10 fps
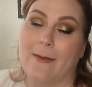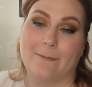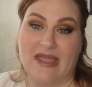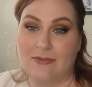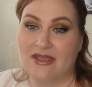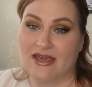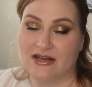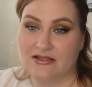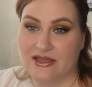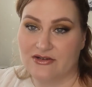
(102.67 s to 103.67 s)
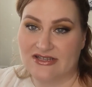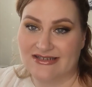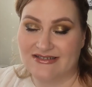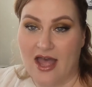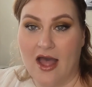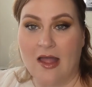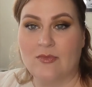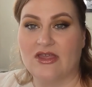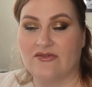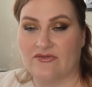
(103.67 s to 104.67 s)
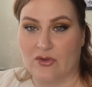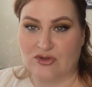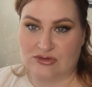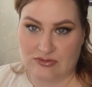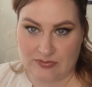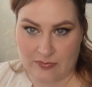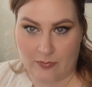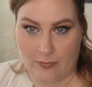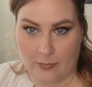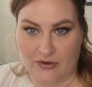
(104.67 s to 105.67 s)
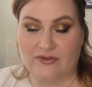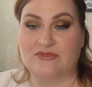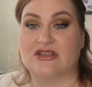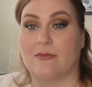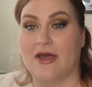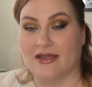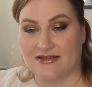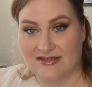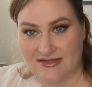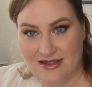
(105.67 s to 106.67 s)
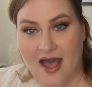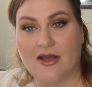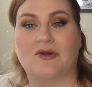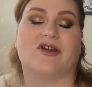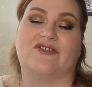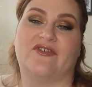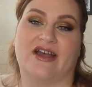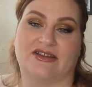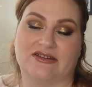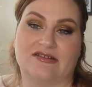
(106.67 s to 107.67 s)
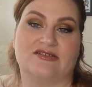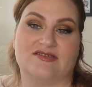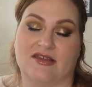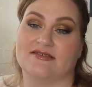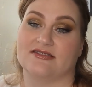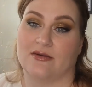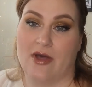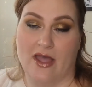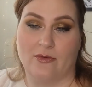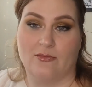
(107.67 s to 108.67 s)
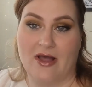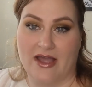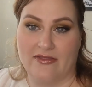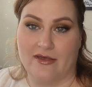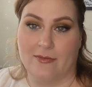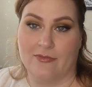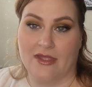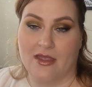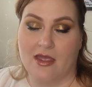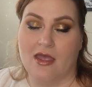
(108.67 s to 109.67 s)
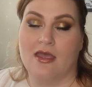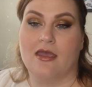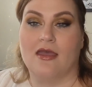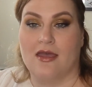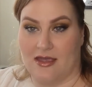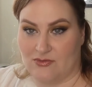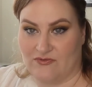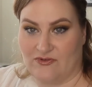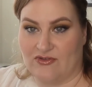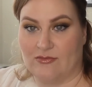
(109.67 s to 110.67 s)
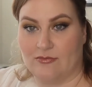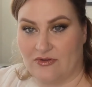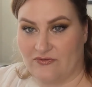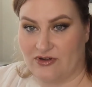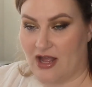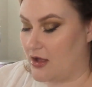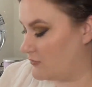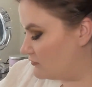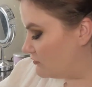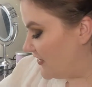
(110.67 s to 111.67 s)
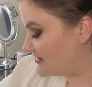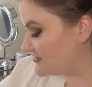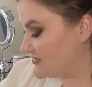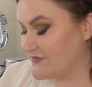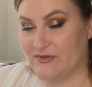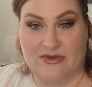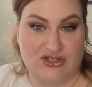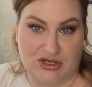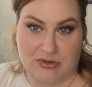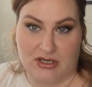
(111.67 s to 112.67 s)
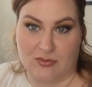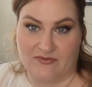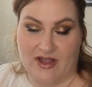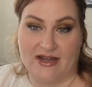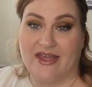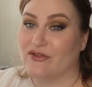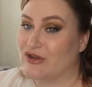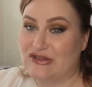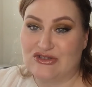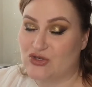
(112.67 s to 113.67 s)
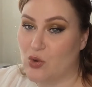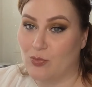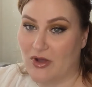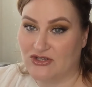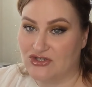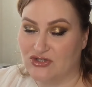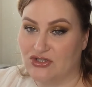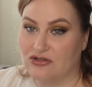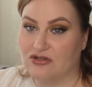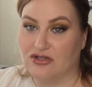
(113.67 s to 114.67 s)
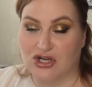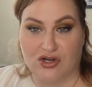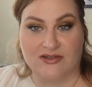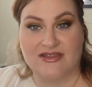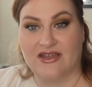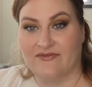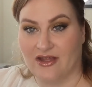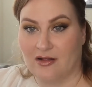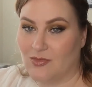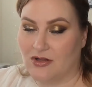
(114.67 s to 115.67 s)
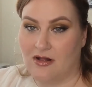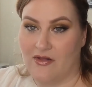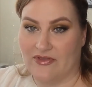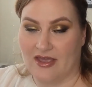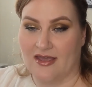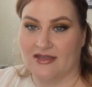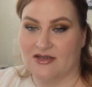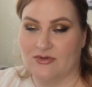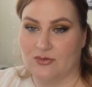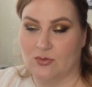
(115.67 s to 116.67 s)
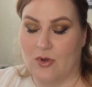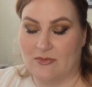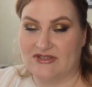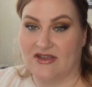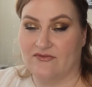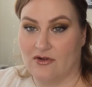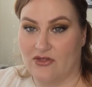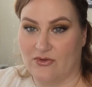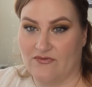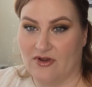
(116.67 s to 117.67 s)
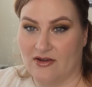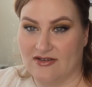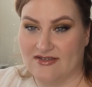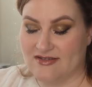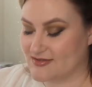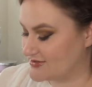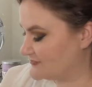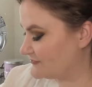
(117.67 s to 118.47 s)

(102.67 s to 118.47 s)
Maybe at a later date and time, if those perfumes come back into stock or I find good sales on them, I will buy them and review them. But for now, that's all the information I'm going to provide. And there is no bundle currently available on the KKW website for all three fragrances.